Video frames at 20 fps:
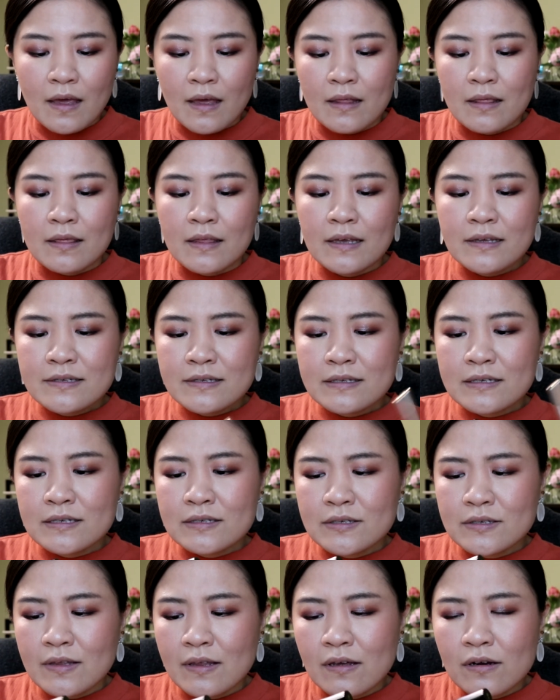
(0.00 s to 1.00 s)
This
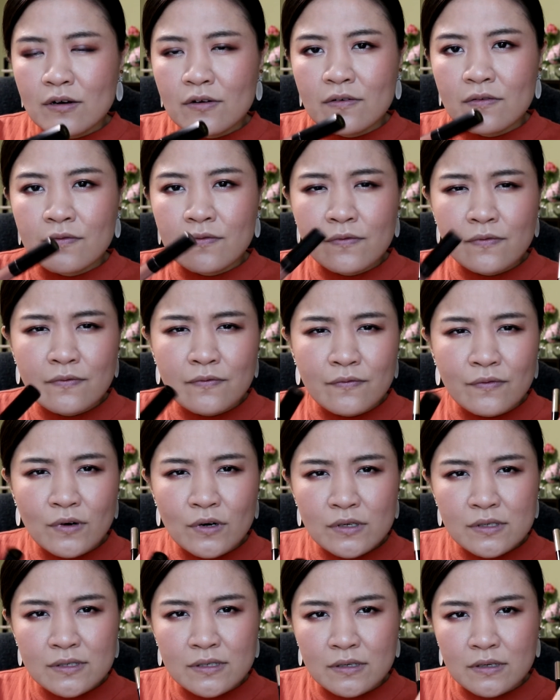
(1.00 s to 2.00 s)
is their
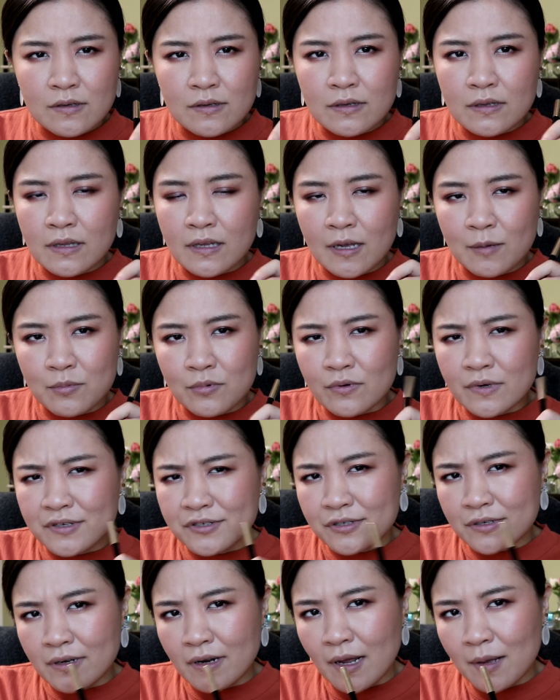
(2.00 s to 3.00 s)
first
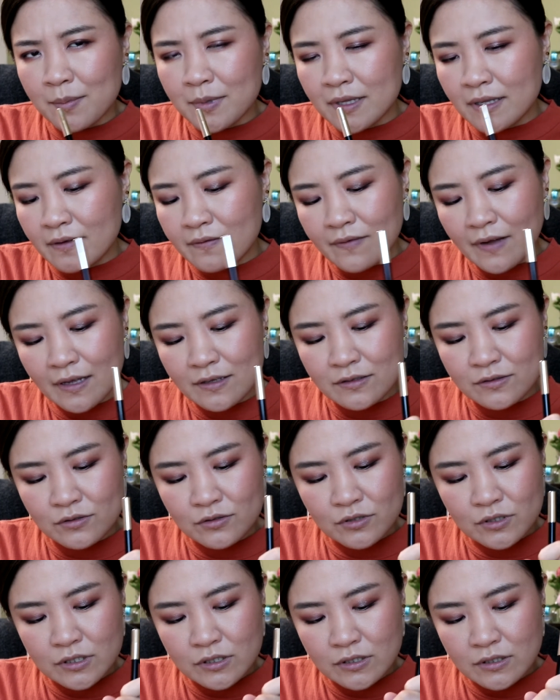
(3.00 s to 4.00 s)
collaboration, I believe. I
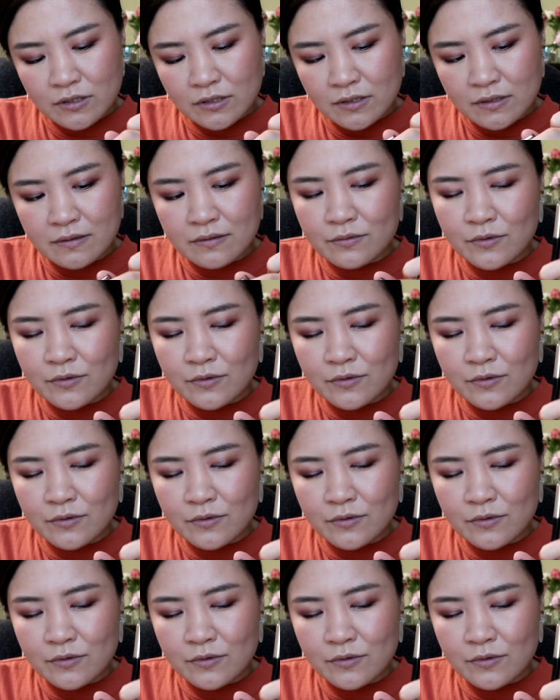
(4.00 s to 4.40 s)
couldn't